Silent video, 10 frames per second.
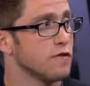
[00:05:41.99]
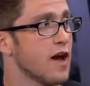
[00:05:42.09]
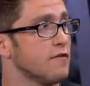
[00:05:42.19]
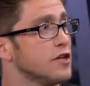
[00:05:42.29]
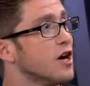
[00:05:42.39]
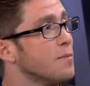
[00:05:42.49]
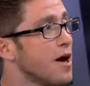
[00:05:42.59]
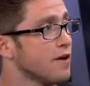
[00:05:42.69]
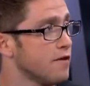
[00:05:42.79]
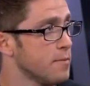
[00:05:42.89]
of having come
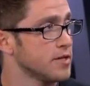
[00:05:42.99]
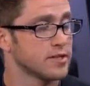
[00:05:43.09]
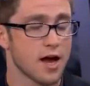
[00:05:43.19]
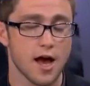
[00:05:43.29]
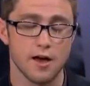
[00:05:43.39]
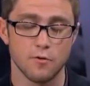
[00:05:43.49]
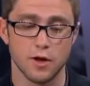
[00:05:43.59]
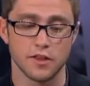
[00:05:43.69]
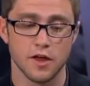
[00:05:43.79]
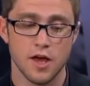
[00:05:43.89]
out of MSI
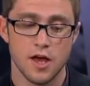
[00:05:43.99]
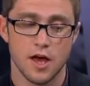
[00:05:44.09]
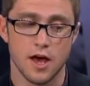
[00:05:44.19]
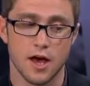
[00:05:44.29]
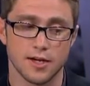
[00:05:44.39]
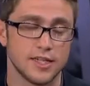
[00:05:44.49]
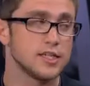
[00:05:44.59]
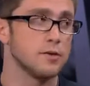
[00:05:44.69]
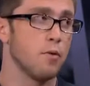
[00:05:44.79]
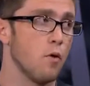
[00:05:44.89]
with a
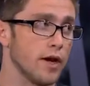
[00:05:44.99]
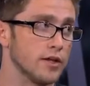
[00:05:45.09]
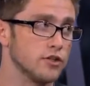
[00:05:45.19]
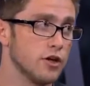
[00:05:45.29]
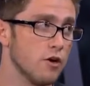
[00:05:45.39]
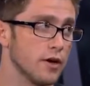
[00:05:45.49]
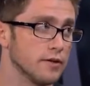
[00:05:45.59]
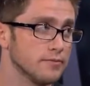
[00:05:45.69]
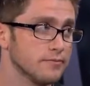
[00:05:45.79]
disappointing showing.